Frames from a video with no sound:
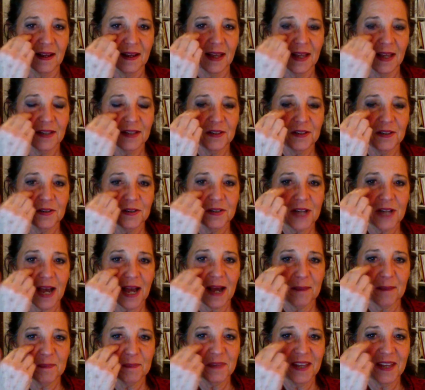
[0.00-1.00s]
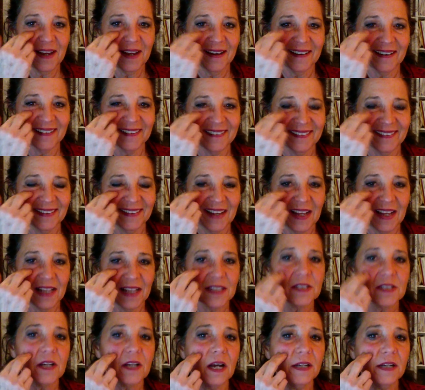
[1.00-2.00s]
And you tap there. It's
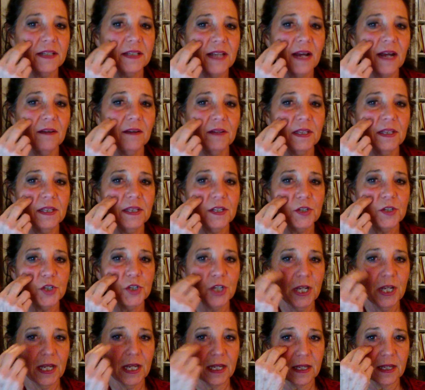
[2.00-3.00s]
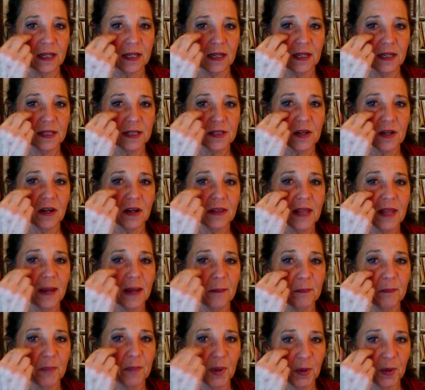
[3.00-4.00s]
not down in the cheek. It's on
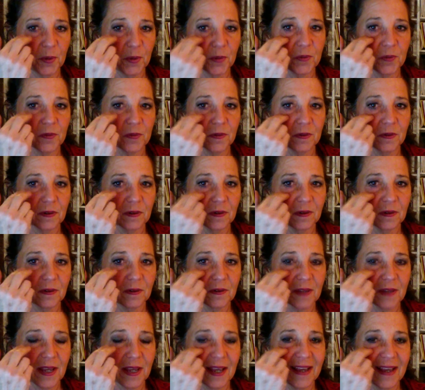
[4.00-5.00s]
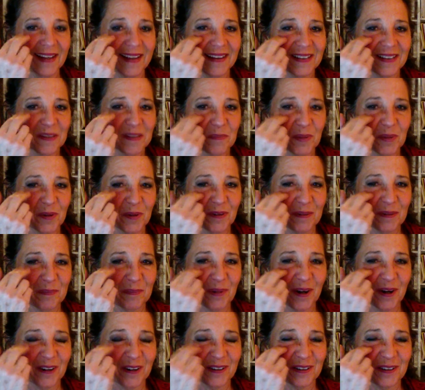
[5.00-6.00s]
that bone. Okay, on the bony
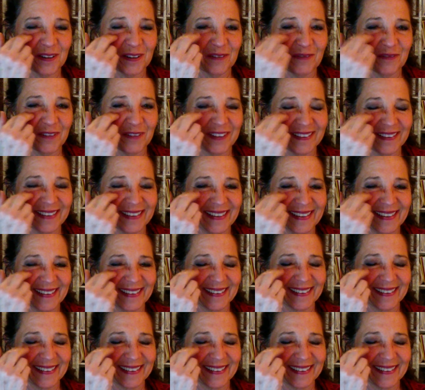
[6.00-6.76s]
part. You feel it?